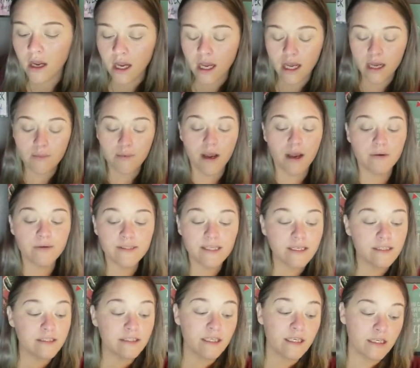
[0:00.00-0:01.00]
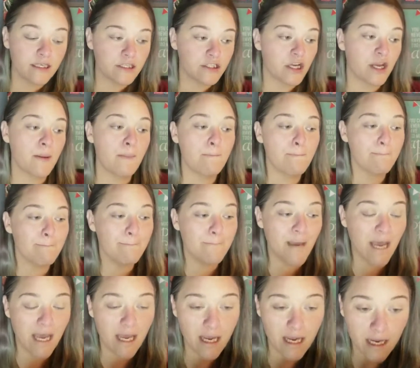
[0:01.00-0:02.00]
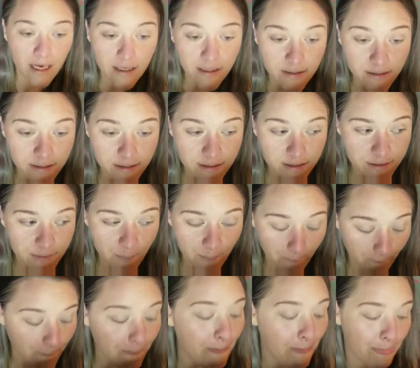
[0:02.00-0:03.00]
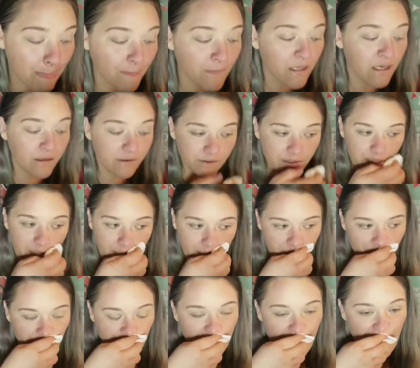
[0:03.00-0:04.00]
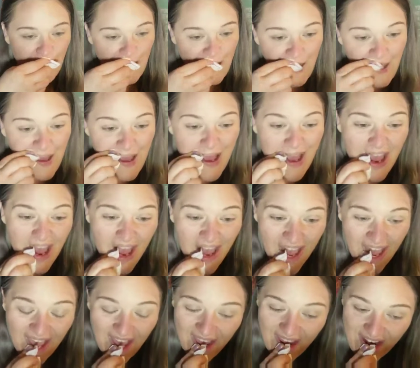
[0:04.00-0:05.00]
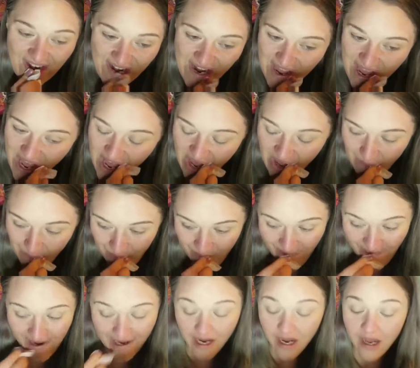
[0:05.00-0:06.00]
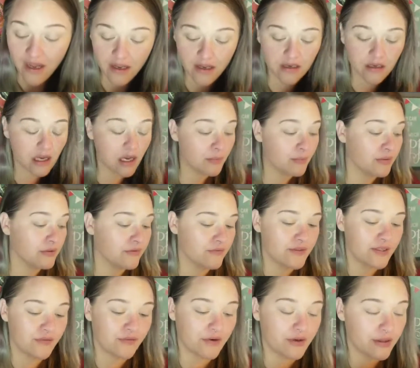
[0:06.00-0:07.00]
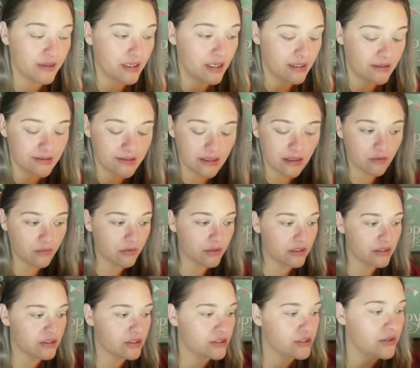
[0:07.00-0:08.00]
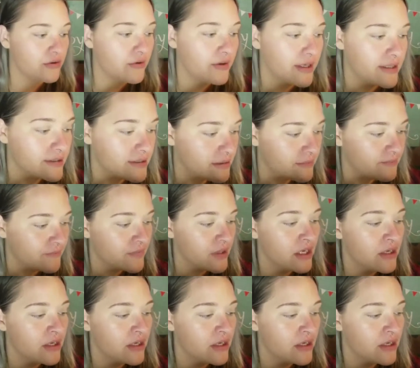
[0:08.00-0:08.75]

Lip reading: I was at TJ Maxx the other day, and I got a couple of different things, and I wanted to show you guys them.